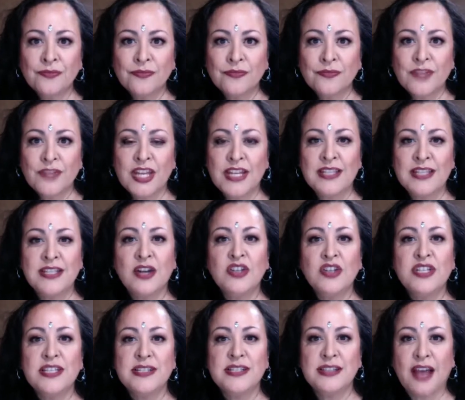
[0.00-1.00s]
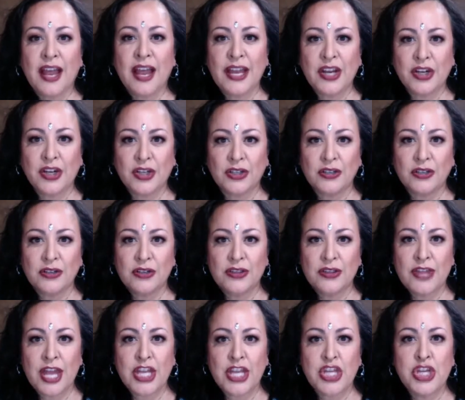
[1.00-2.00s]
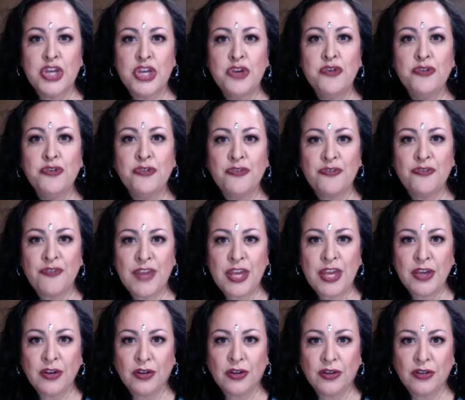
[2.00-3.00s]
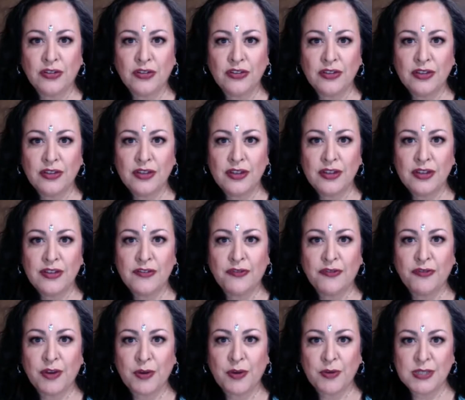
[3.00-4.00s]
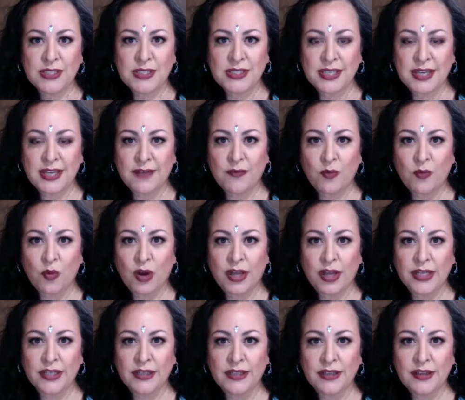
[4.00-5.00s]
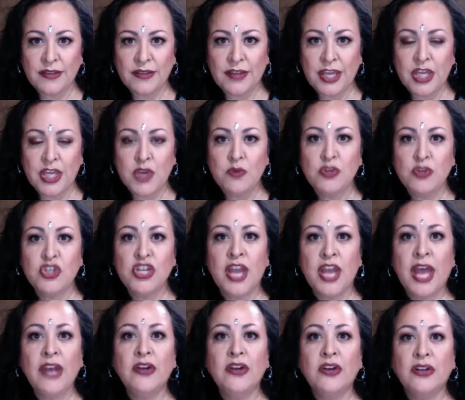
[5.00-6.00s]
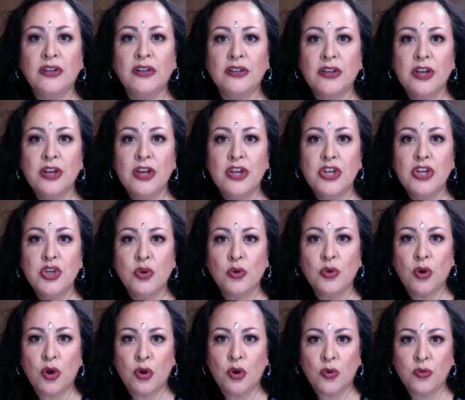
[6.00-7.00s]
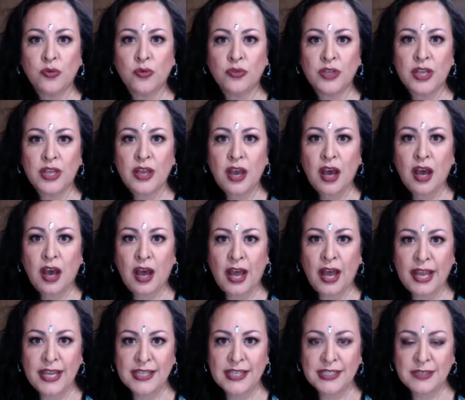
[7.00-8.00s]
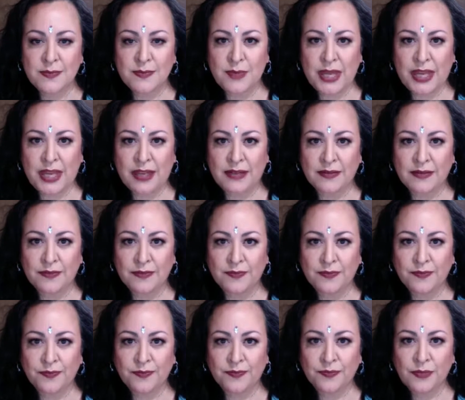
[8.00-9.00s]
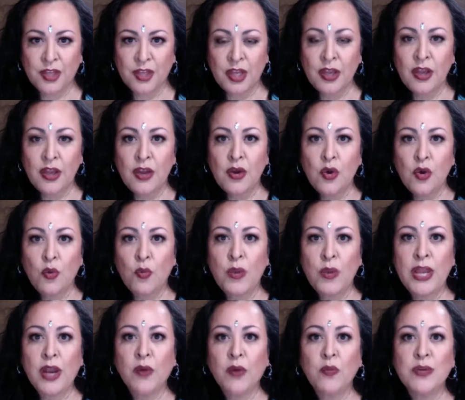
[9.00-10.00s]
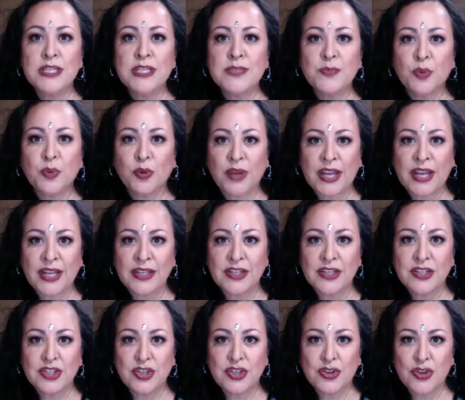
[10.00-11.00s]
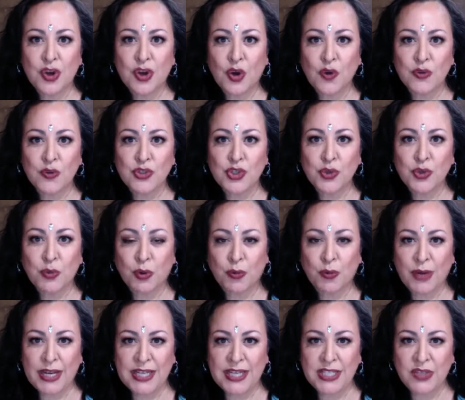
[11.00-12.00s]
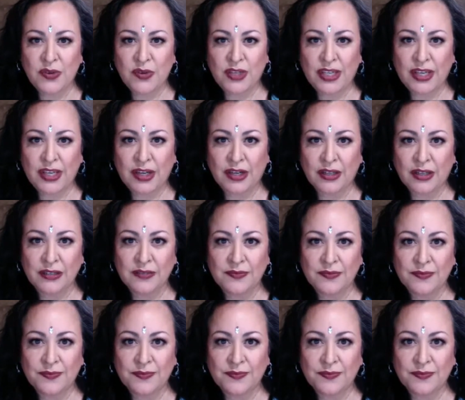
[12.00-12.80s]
It is our desire that you feel the frequency of one, that you channel your own highest being. We are whispering to those who are ready to hear.